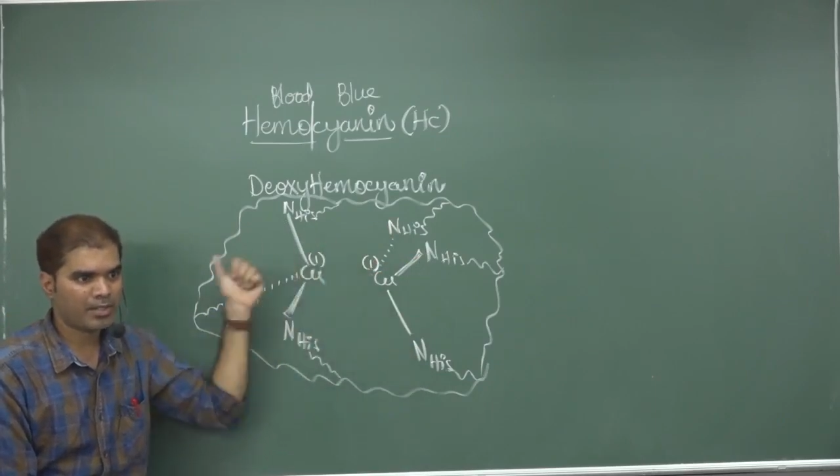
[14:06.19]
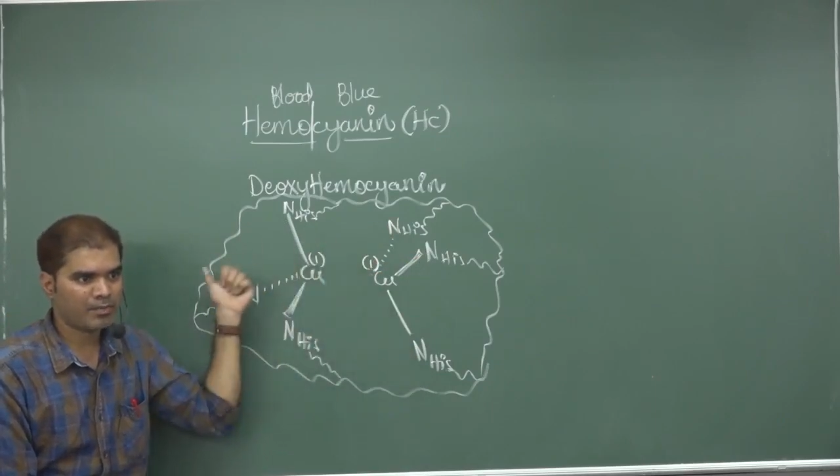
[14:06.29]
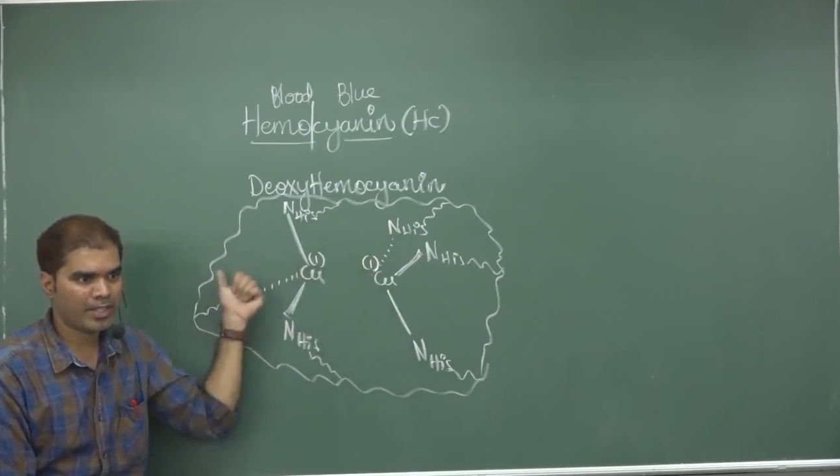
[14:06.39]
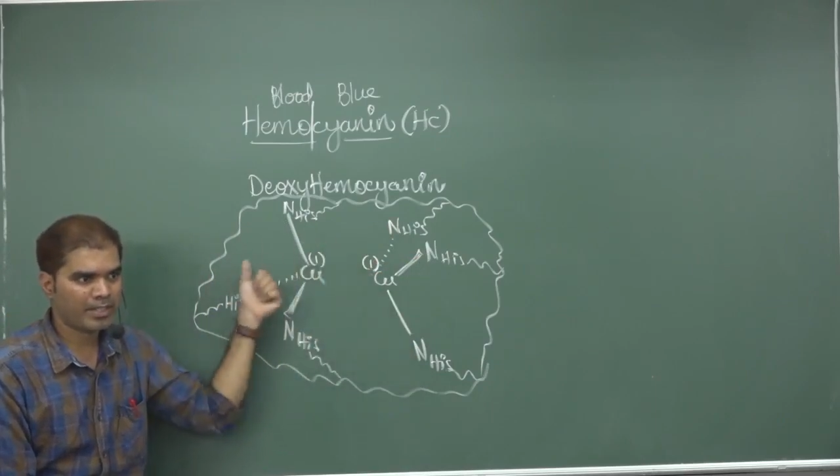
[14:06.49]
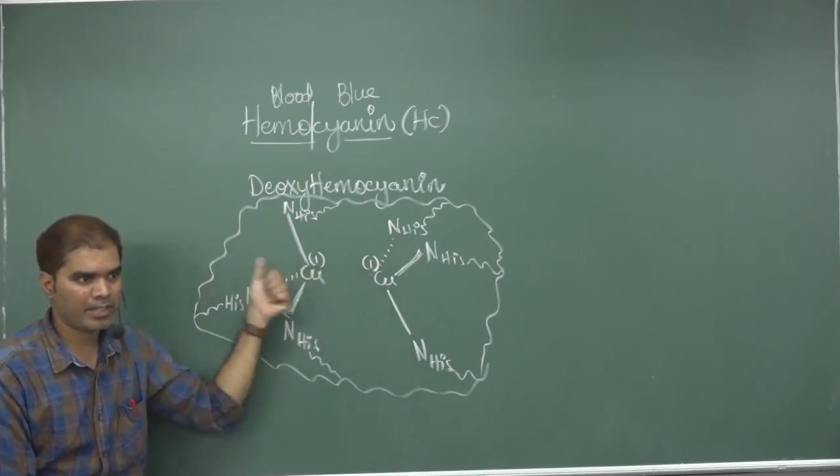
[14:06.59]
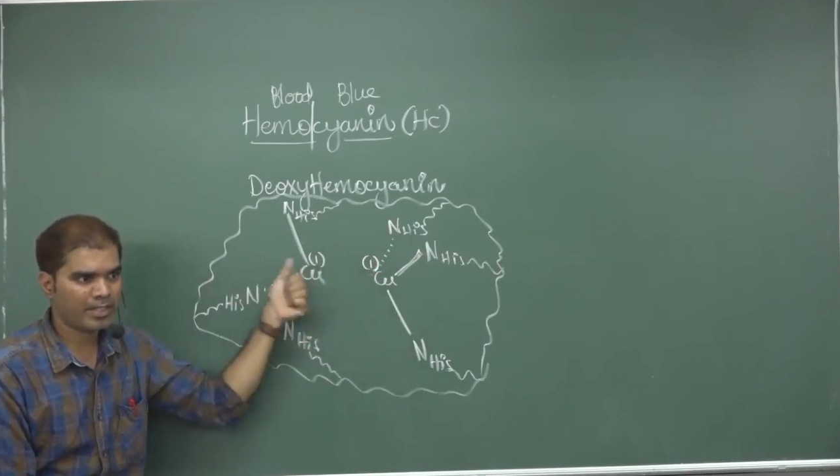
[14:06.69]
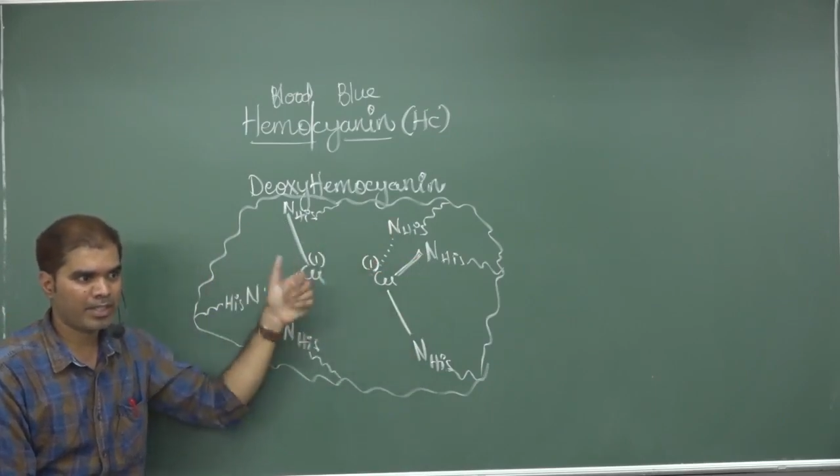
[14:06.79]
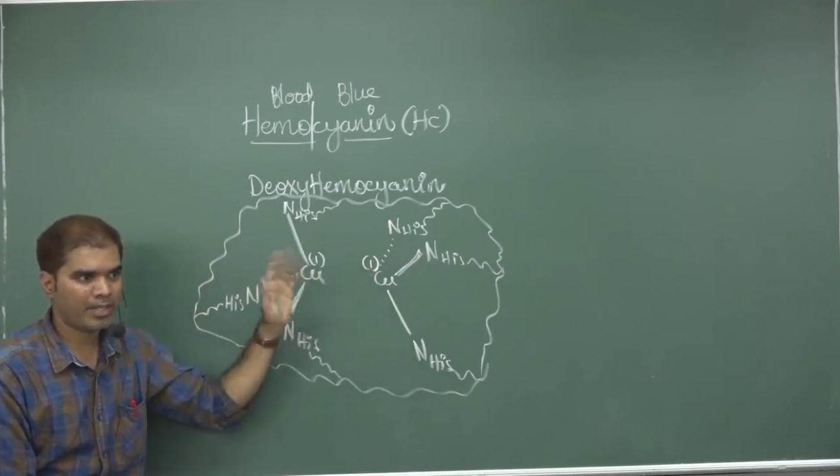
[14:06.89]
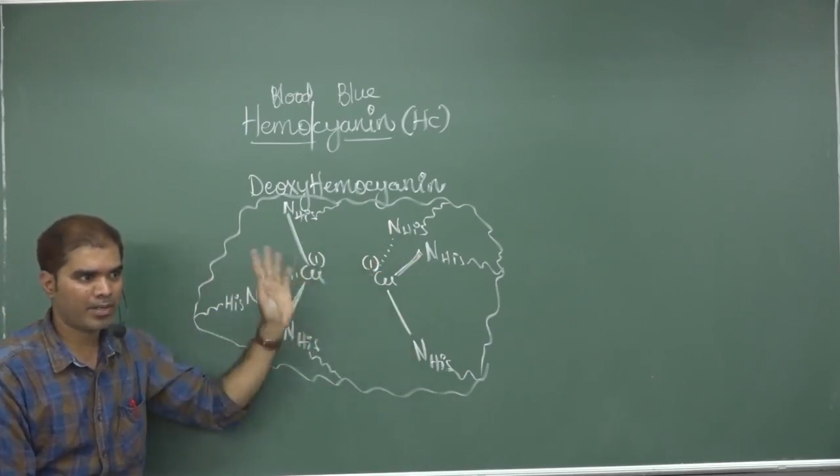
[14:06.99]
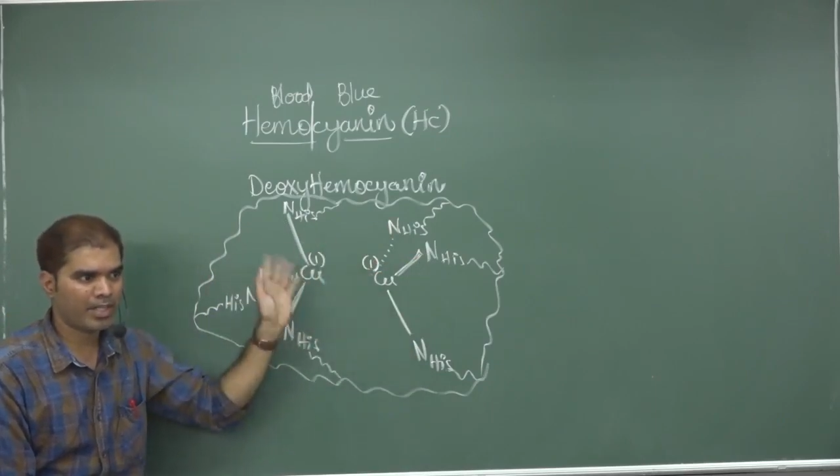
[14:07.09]
to one another. They
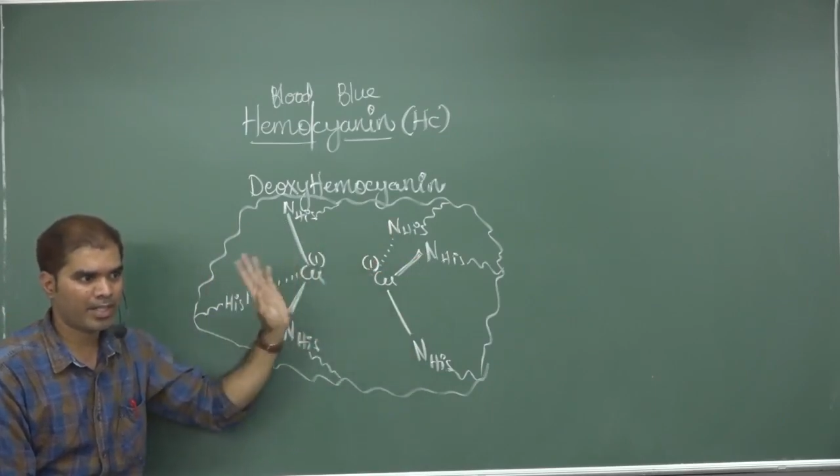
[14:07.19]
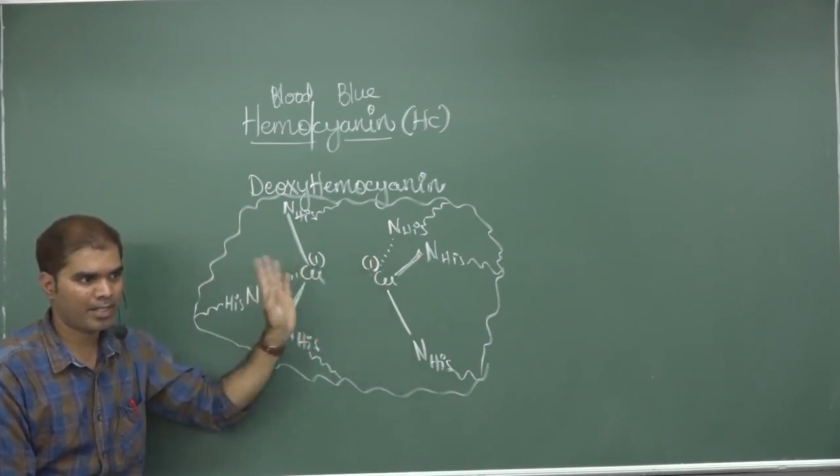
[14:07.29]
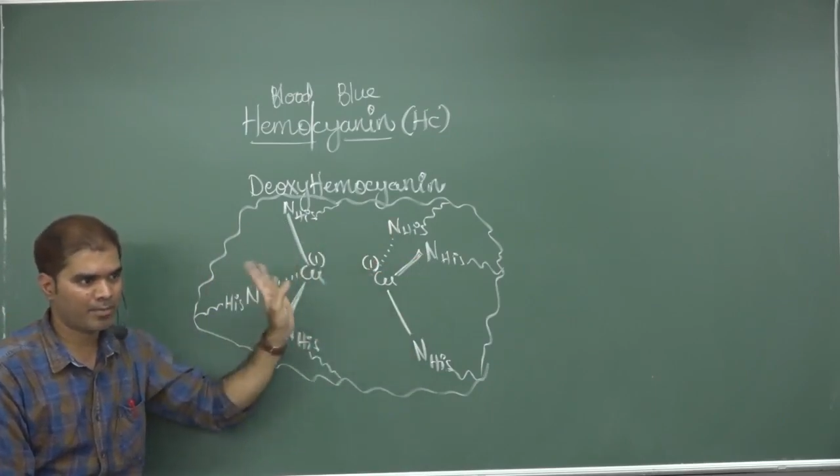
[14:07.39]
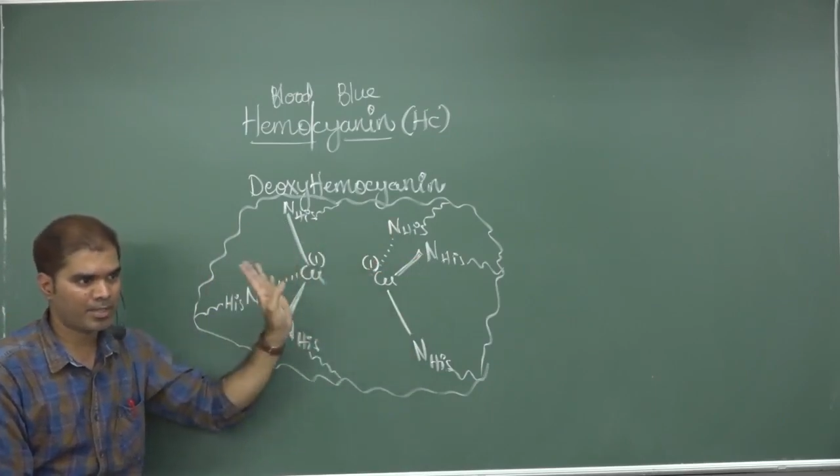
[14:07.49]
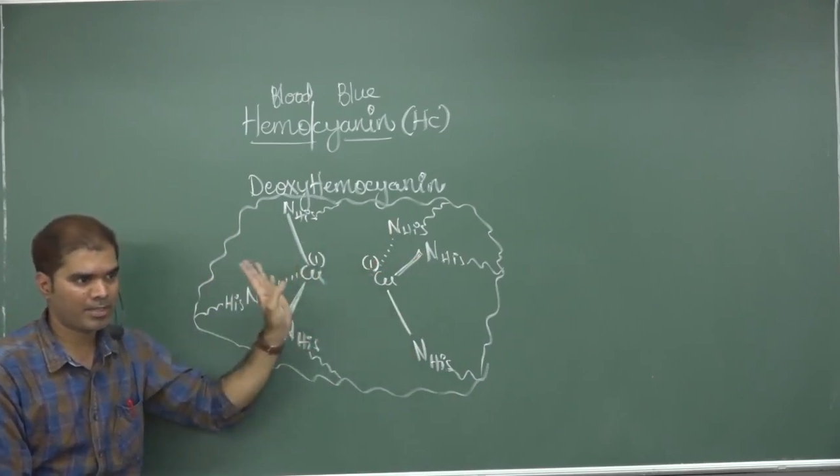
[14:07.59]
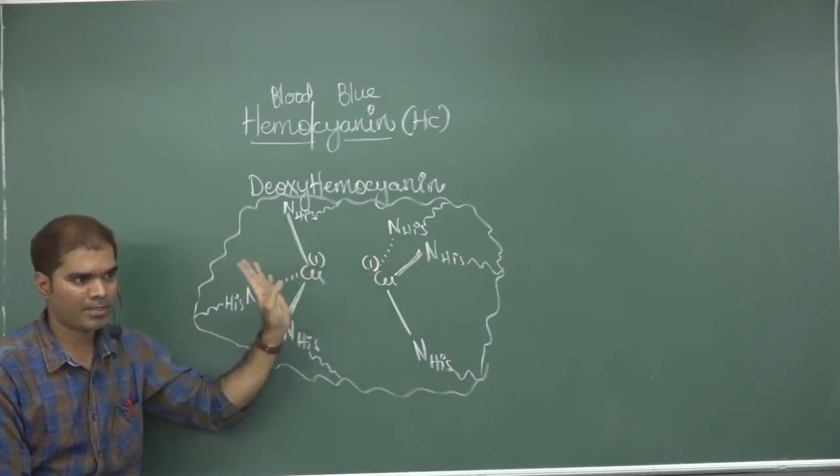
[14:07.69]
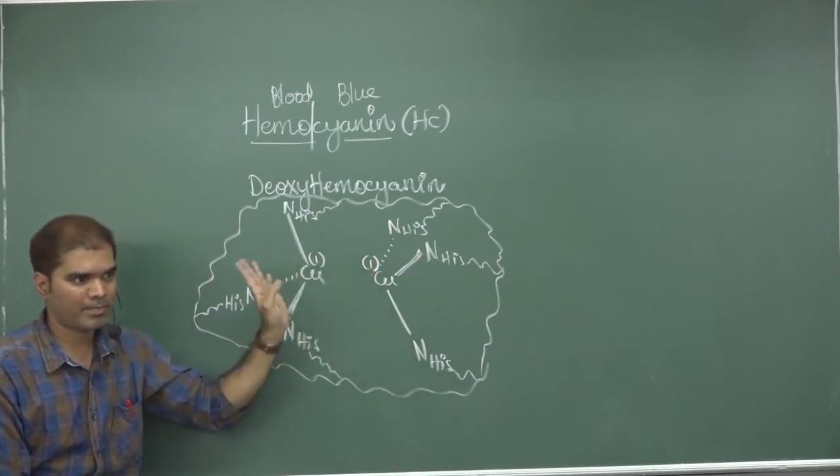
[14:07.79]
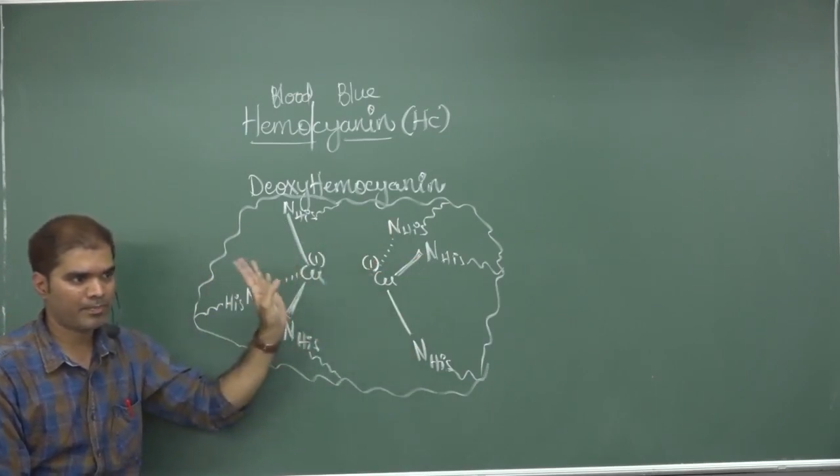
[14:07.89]
are not eclipsed.